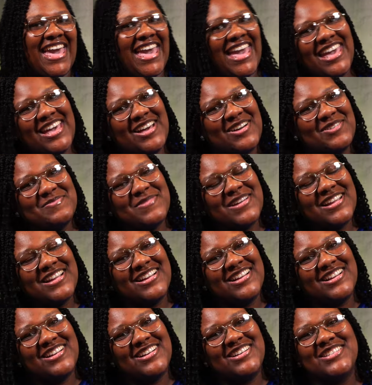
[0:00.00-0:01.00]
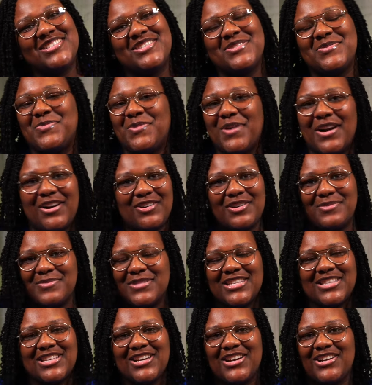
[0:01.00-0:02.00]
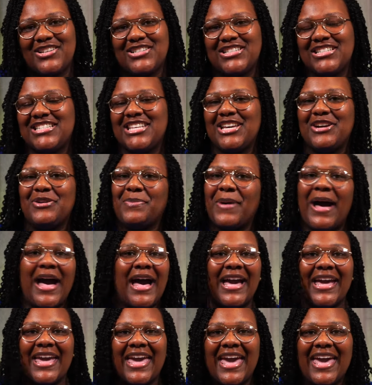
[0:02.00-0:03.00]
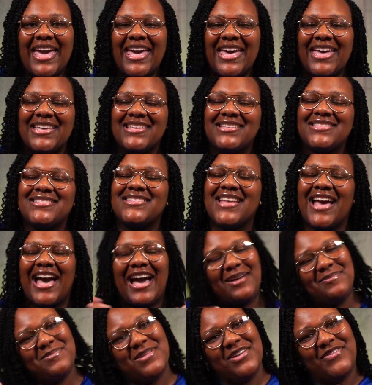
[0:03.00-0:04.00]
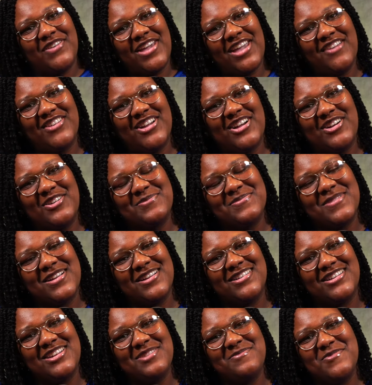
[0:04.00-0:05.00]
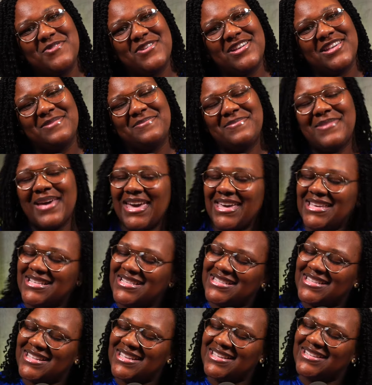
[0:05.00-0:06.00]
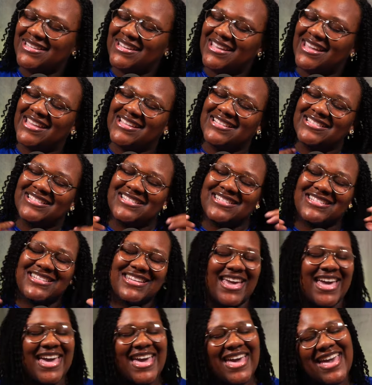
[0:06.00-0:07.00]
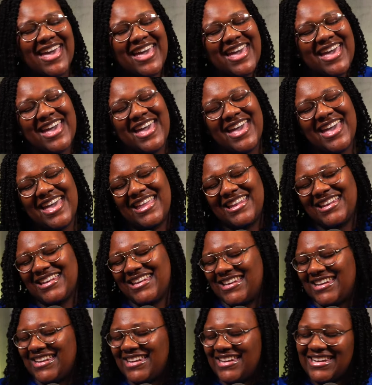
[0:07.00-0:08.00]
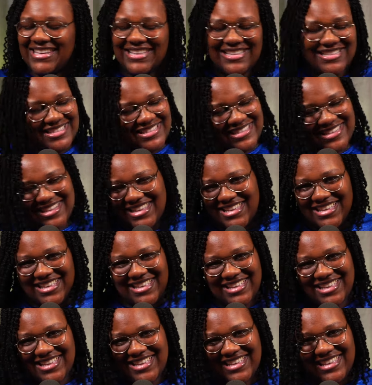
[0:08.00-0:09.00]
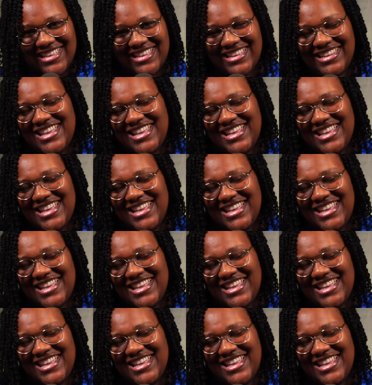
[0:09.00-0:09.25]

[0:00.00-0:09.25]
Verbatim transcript: Hey homegirls, welcome to the Girl Just Heal podcast. I'm your favorite homegirl, Neimoya Basden, and child, listen.